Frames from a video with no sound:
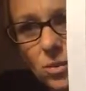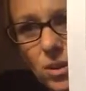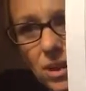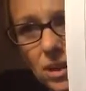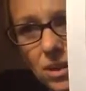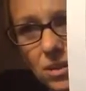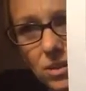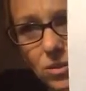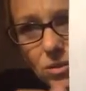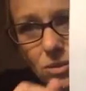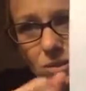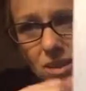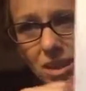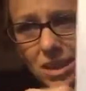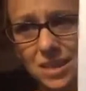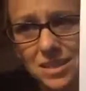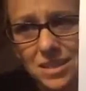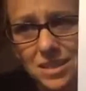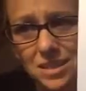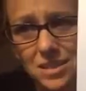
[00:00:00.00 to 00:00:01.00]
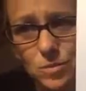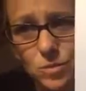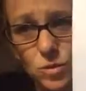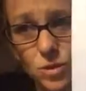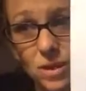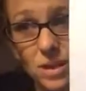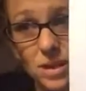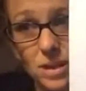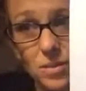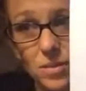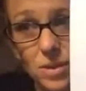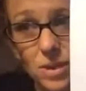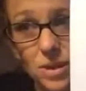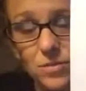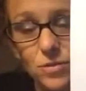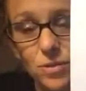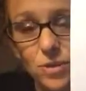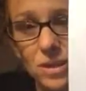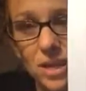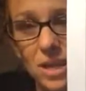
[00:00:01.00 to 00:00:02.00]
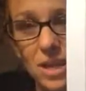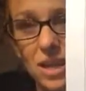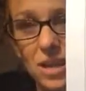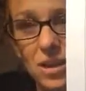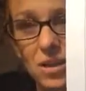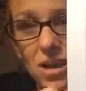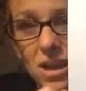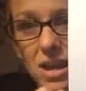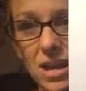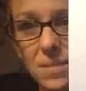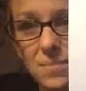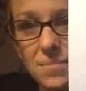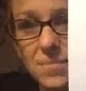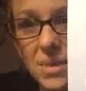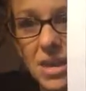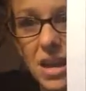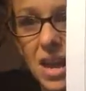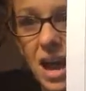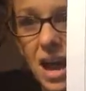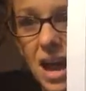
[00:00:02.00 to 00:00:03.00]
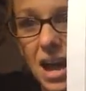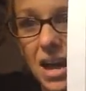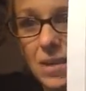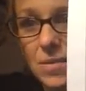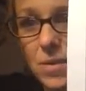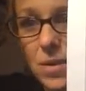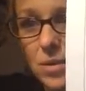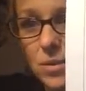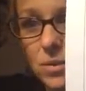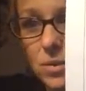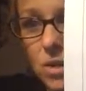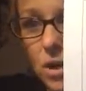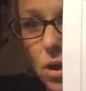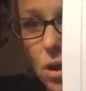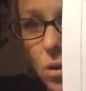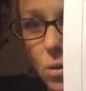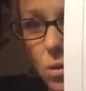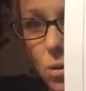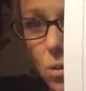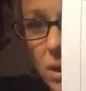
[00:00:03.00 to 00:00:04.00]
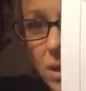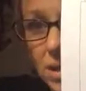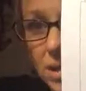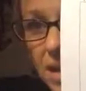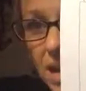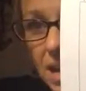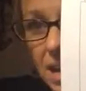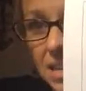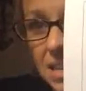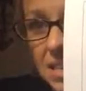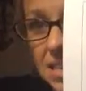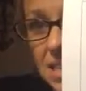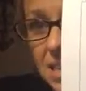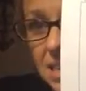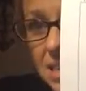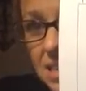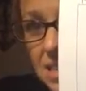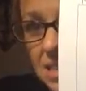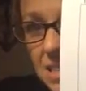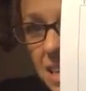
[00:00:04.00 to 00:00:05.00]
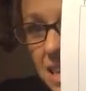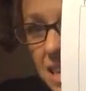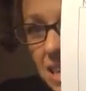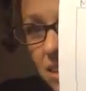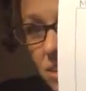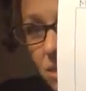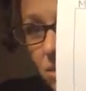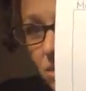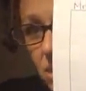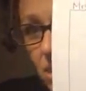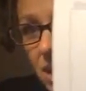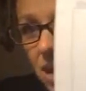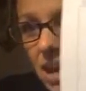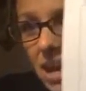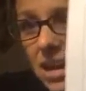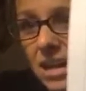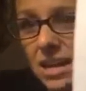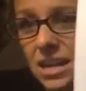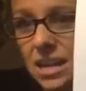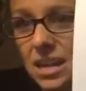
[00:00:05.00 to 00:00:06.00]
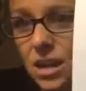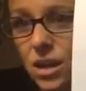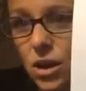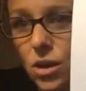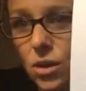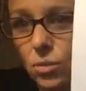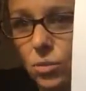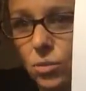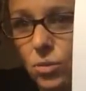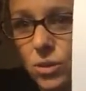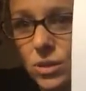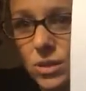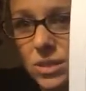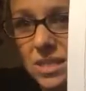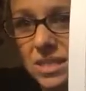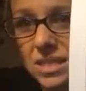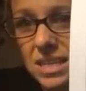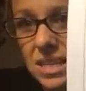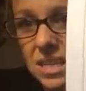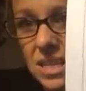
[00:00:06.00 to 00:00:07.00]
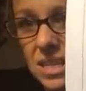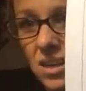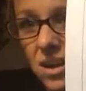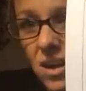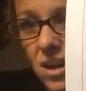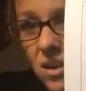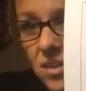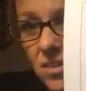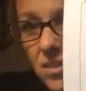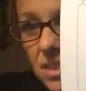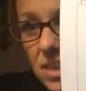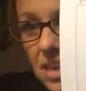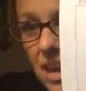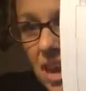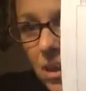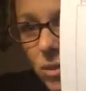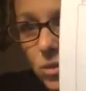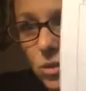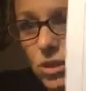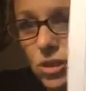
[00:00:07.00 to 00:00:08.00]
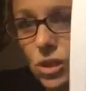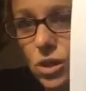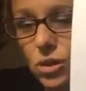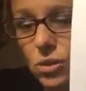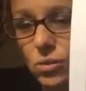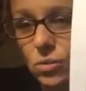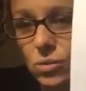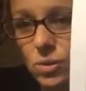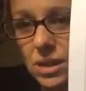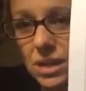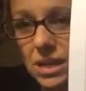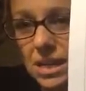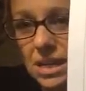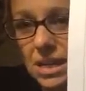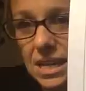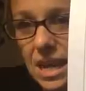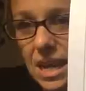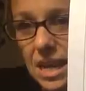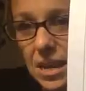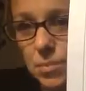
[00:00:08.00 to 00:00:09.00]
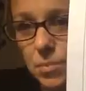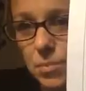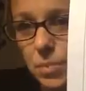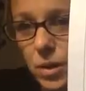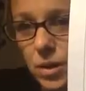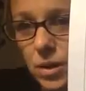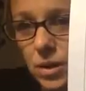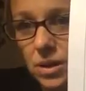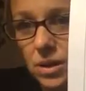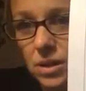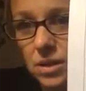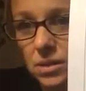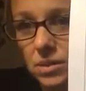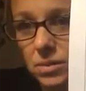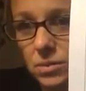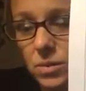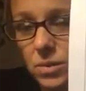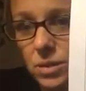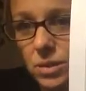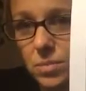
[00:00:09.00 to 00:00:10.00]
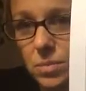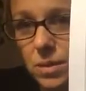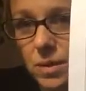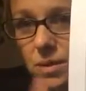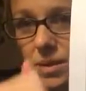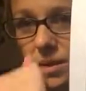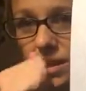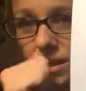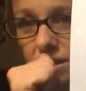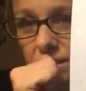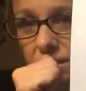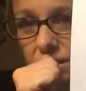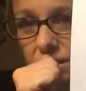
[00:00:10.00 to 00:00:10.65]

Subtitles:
to write on those lines because I'm trying to get ready for 2nd grade. I wrote, one night, Tanner and I were sitting on the couch reading a book with a period.